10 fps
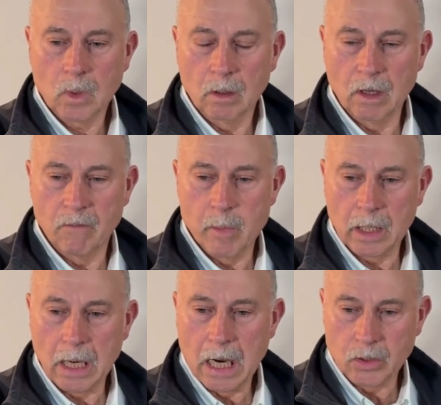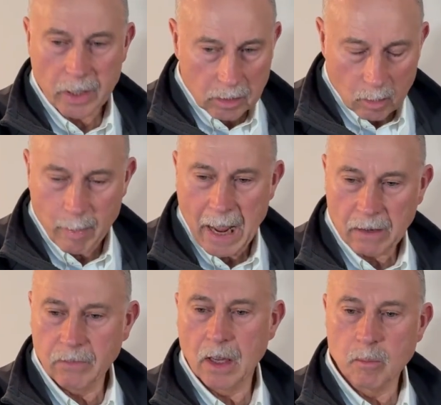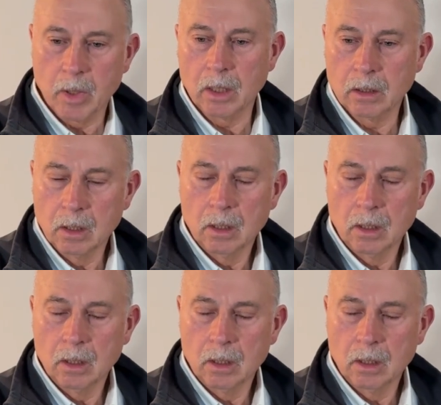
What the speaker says: government contractor back then, but